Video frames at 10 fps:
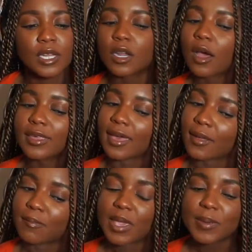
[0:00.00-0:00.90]
not
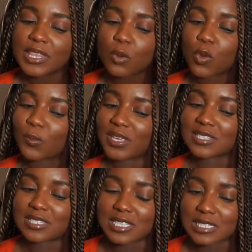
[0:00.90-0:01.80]
yet. Maybe there will be a
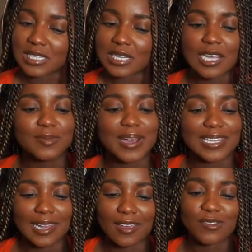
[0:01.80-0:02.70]
season in my
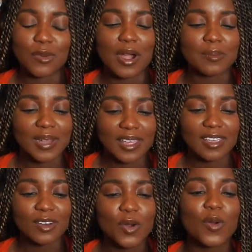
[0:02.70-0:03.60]
life where I'm like,
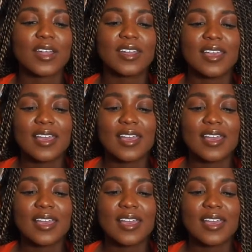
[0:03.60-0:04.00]
you know what?